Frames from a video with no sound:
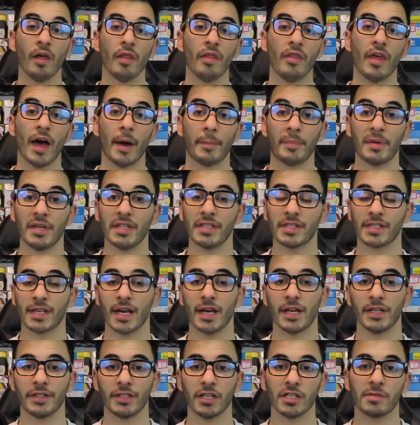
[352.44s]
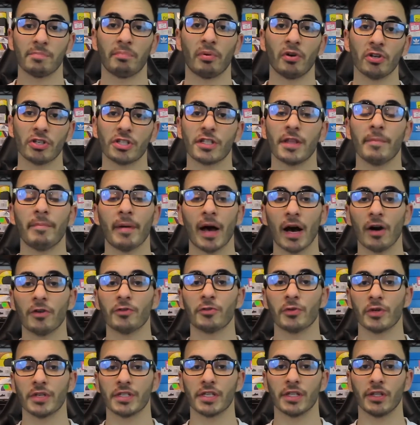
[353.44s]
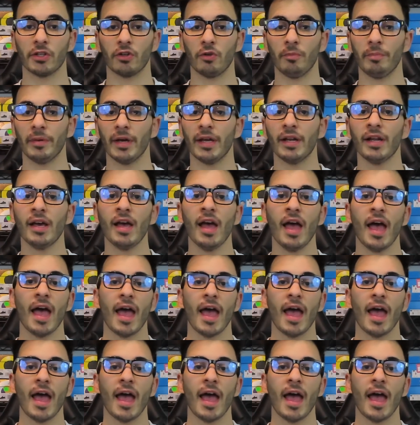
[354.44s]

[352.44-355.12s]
That being said, it does push the boundaries a little bit,